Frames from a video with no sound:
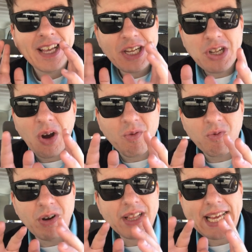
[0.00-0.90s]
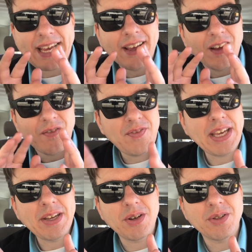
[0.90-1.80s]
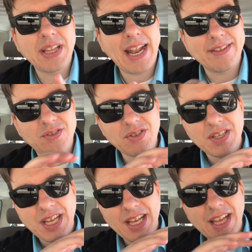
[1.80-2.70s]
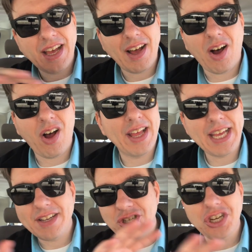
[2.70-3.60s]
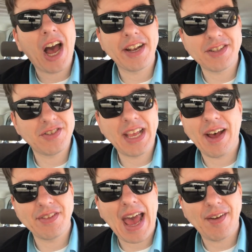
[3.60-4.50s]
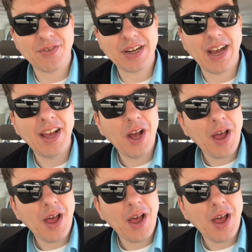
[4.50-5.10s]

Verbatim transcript: You don't really feel that it's uh, it's shot in South Africa.